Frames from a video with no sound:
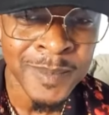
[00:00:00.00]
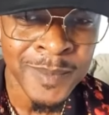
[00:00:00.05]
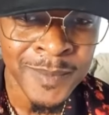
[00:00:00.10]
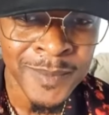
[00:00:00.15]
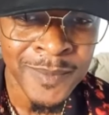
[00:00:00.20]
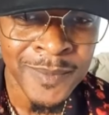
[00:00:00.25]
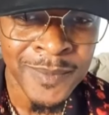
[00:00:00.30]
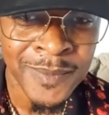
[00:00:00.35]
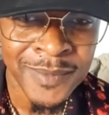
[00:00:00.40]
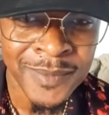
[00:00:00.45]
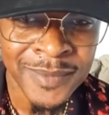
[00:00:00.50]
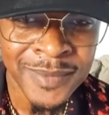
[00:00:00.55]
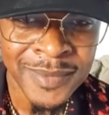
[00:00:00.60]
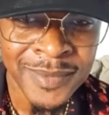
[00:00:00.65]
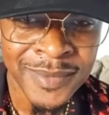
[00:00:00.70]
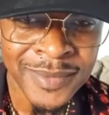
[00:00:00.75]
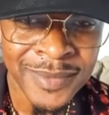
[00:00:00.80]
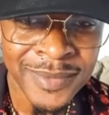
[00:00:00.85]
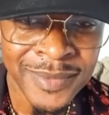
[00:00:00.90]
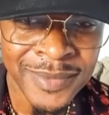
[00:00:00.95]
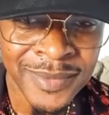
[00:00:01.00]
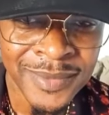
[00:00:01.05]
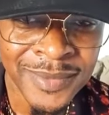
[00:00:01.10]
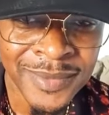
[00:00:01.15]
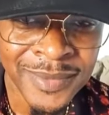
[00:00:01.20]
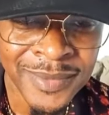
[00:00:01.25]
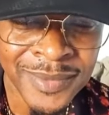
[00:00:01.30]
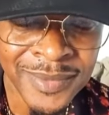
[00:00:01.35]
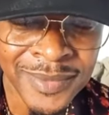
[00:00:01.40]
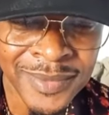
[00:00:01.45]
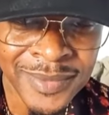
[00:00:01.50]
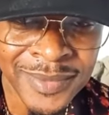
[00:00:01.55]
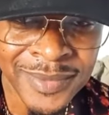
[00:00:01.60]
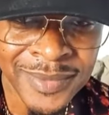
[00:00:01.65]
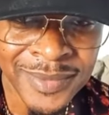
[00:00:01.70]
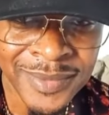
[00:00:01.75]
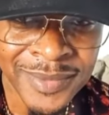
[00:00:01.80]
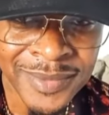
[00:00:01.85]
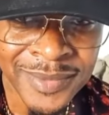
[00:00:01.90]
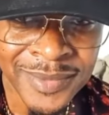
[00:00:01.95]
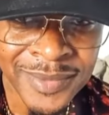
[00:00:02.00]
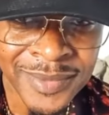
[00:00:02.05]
(silence)